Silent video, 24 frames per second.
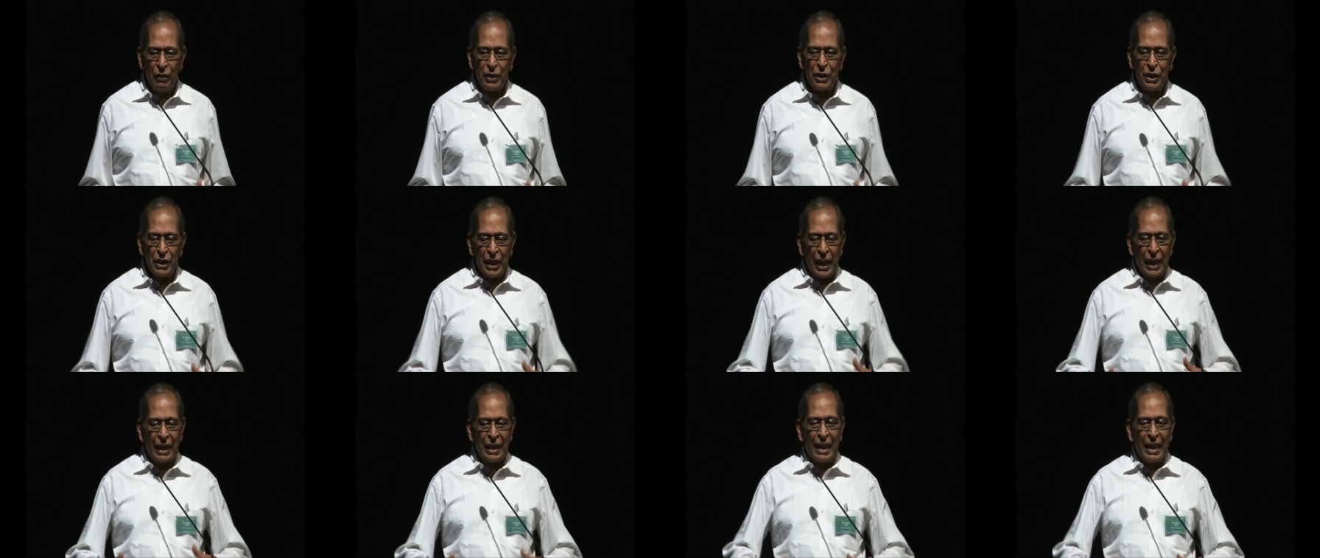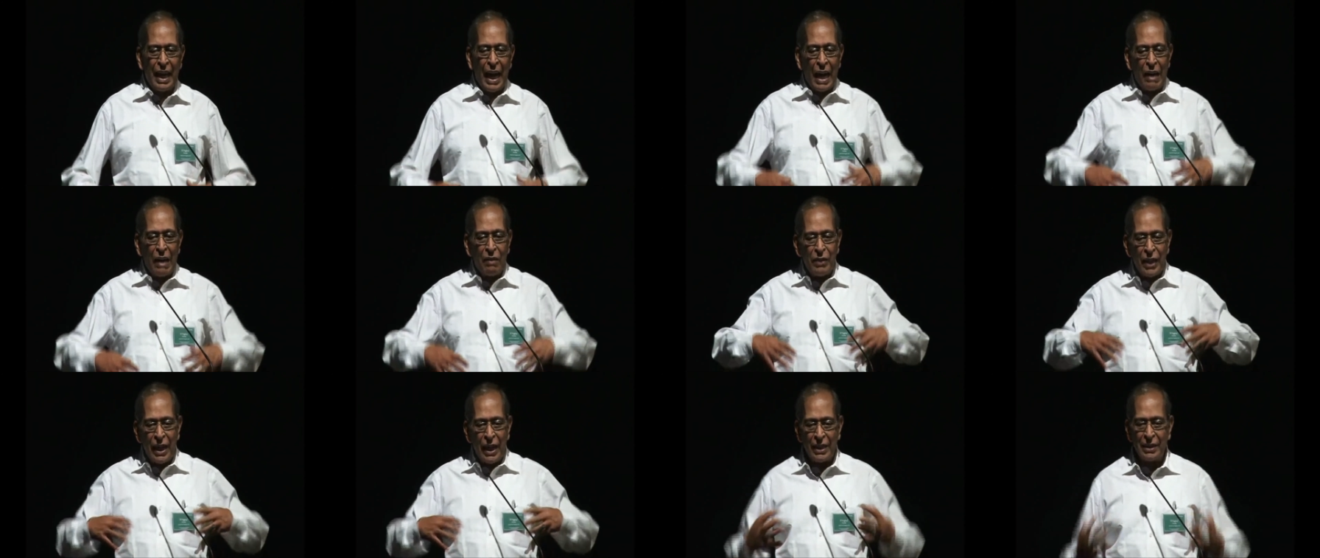which can
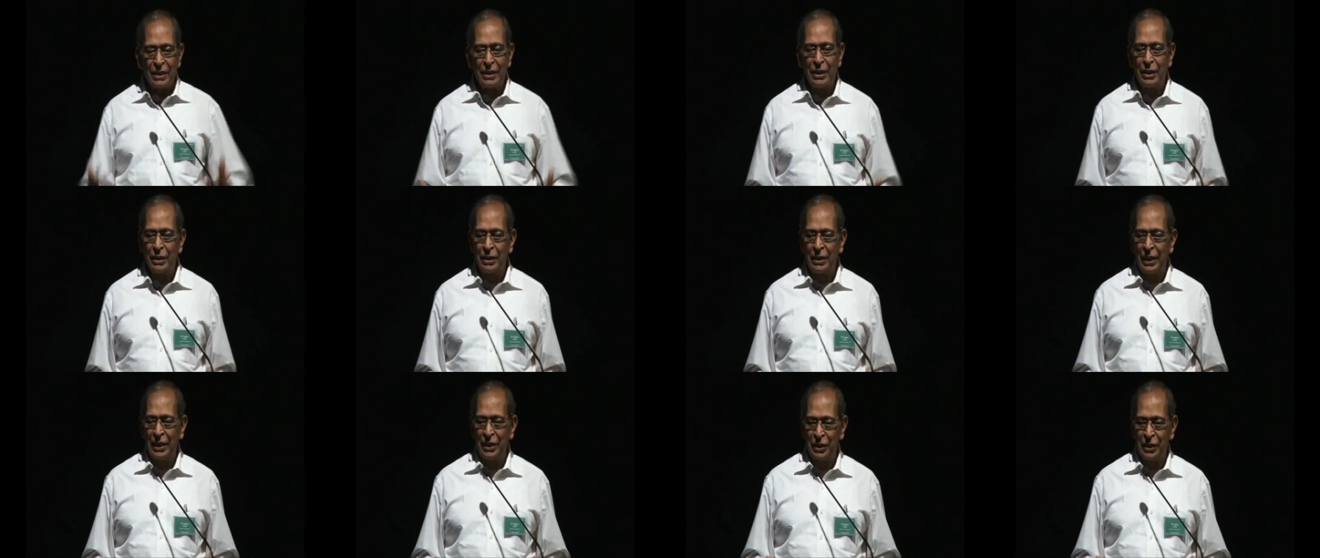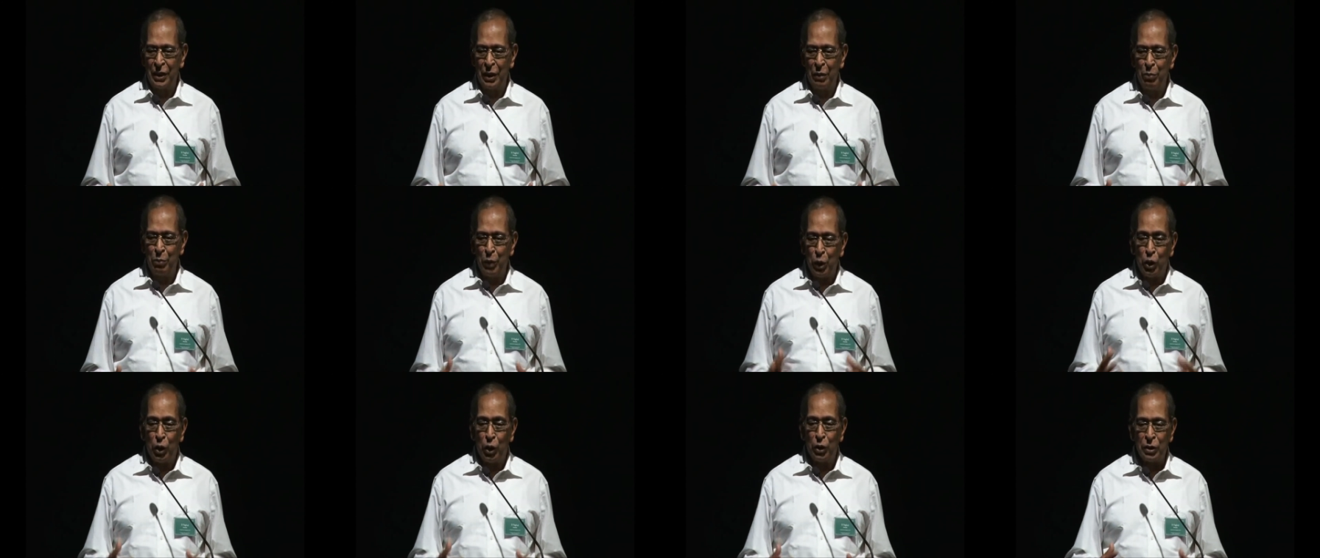galvanize this nation
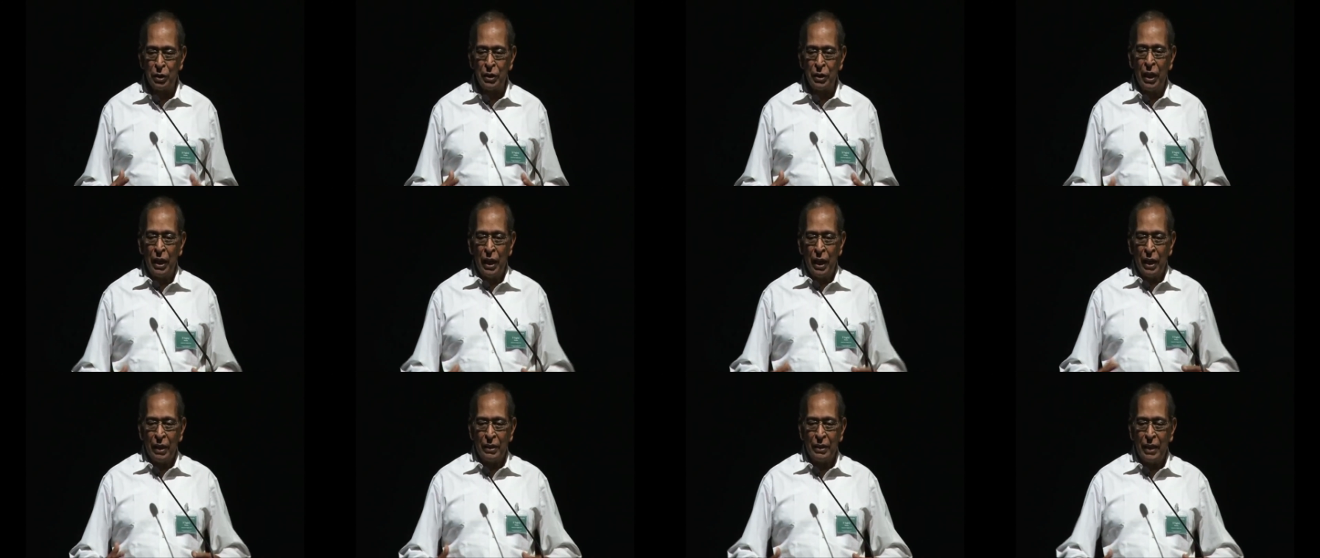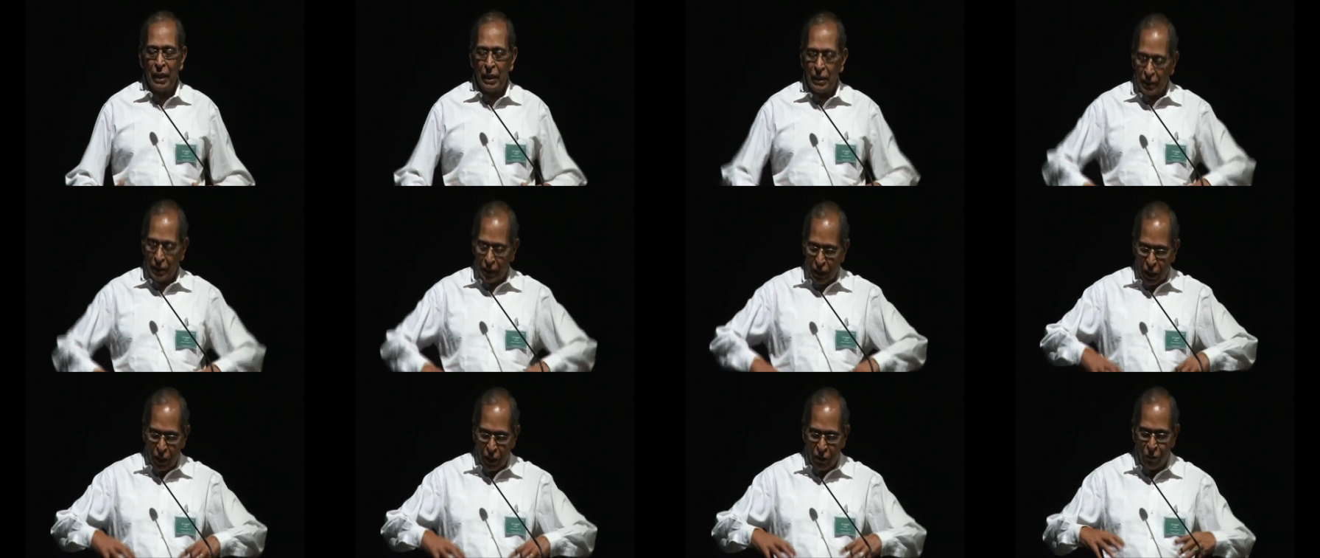because there
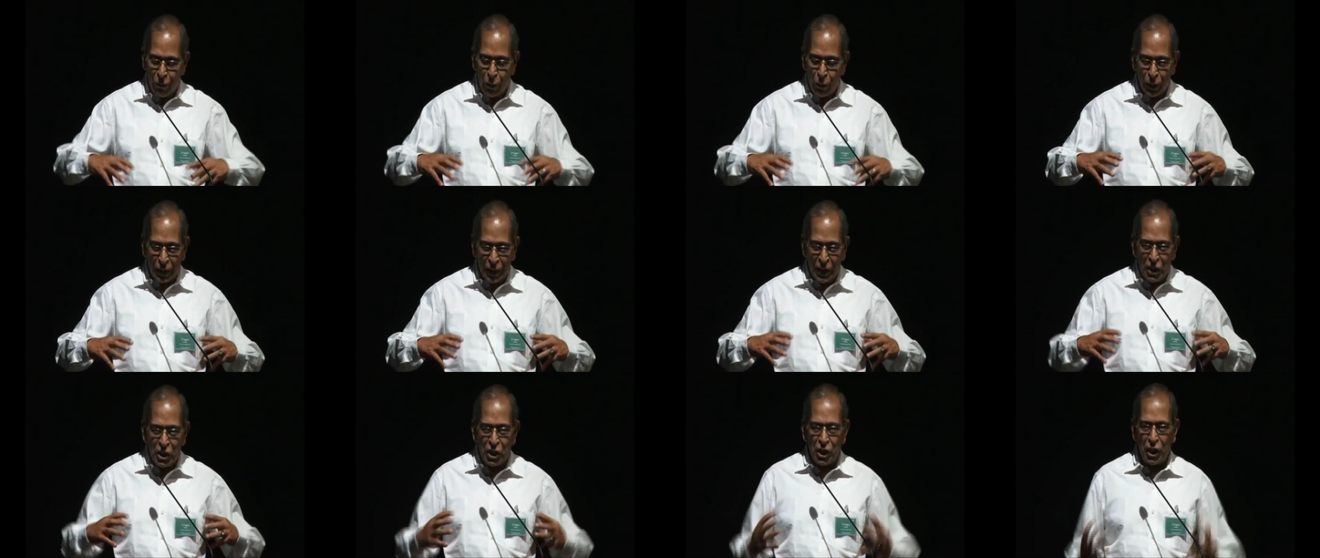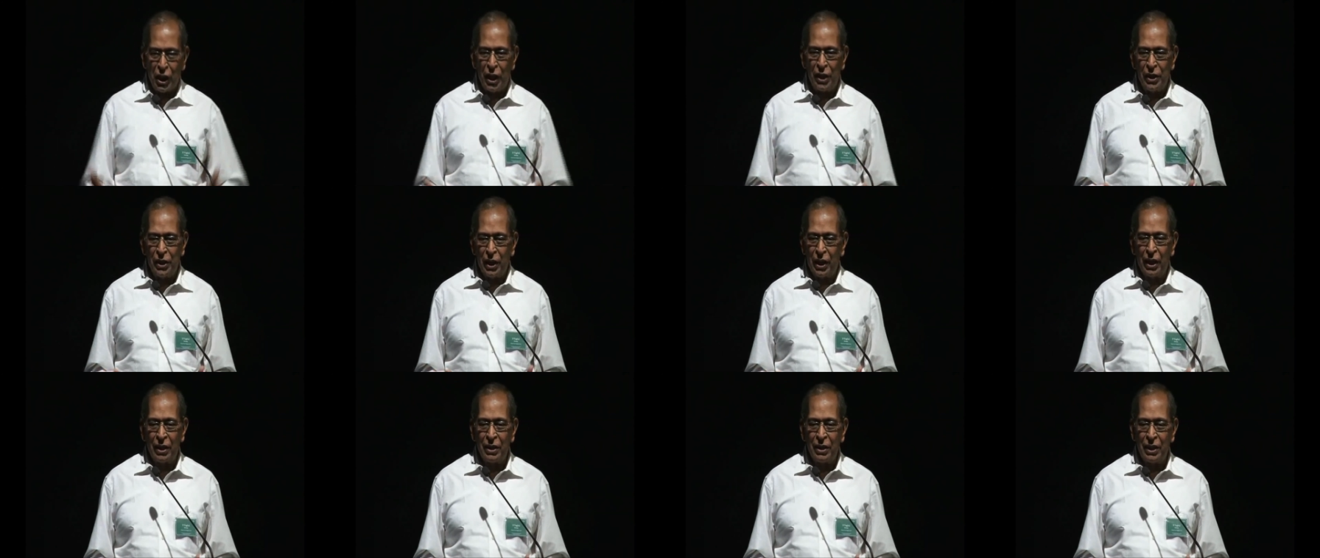is enough potential
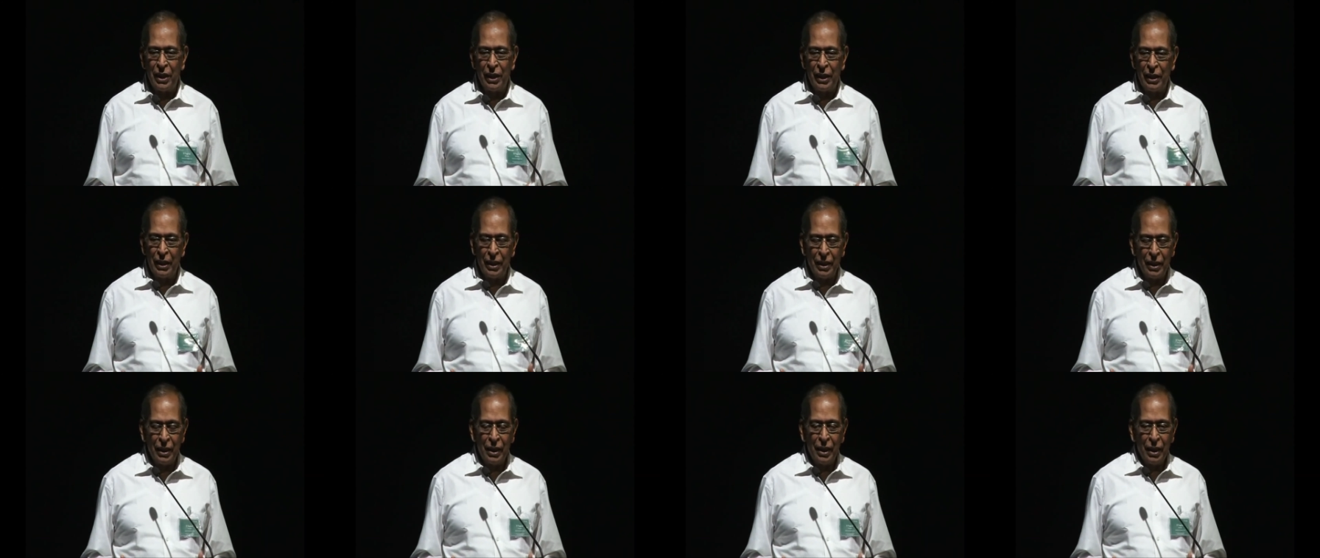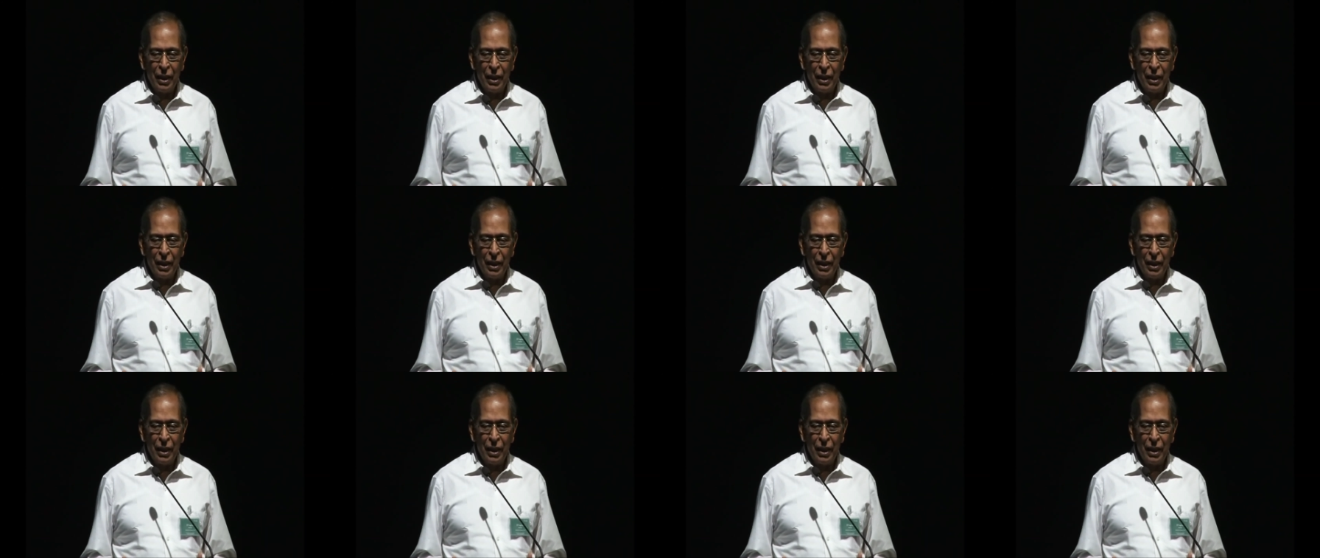in the country.